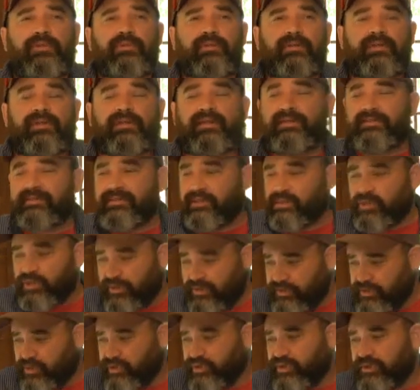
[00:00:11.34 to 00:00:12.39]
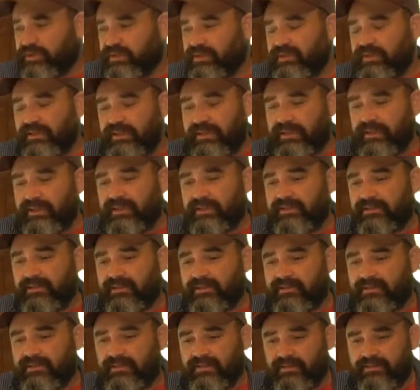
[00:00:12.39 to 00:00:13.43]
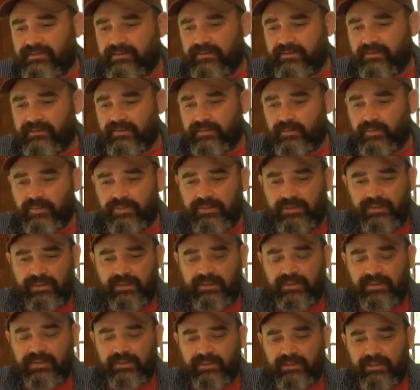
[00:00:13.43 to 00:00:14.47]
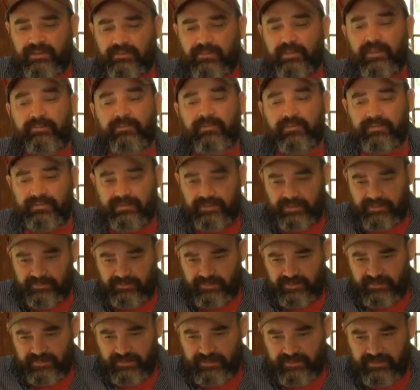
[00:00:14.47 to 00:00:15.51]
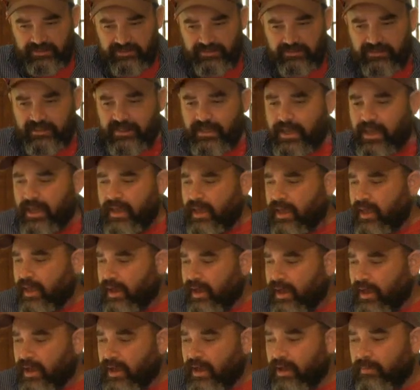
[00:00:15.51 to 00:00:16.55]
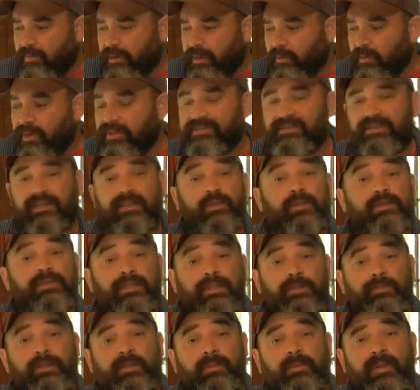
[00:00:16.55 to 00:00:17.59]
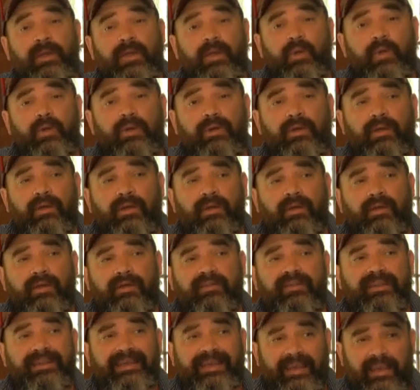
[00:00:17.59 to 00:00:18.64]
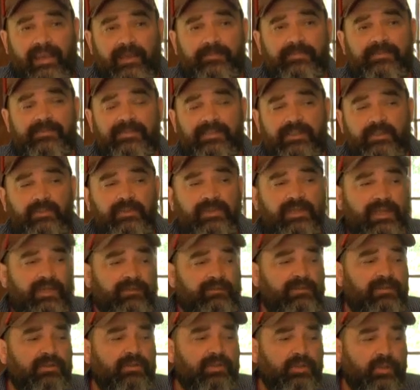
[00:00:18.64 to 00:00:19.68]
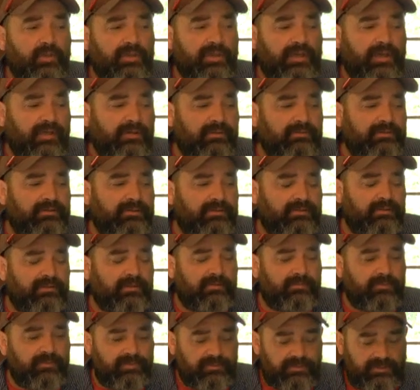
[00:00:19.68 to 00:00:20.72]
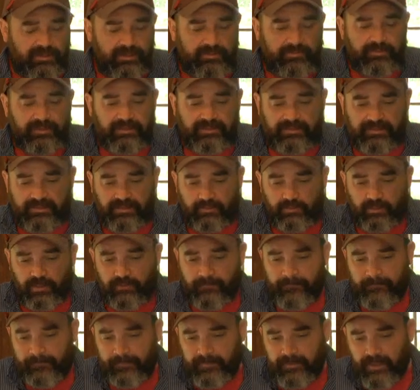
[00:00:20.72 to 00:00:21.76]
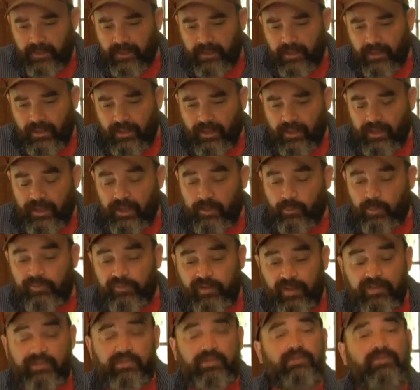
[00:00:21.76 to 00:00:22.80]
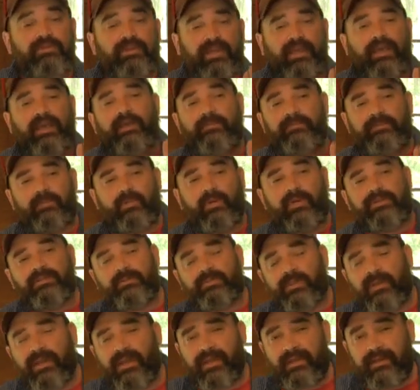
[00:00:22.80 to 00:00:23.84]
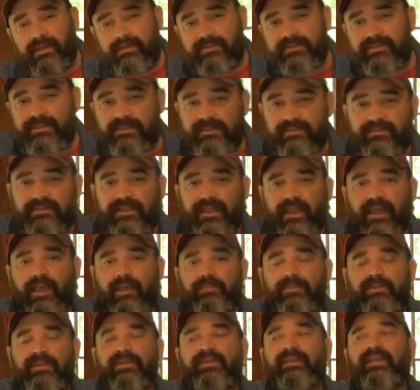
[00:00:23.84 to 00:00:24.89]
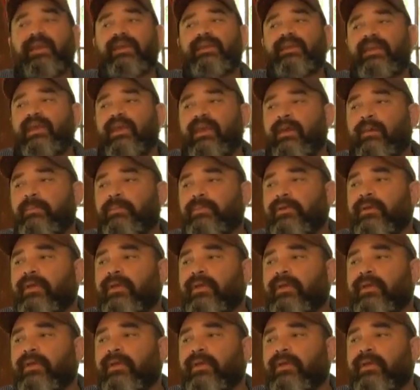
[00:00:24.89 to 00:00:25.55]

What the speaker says: and I teach history at Tusculum Museum Studies. I want to tell you a little bit about the camps that we have at the Doak House Museum this summer. We've got two camps. One is Pioneer Skills Camp, and in that camp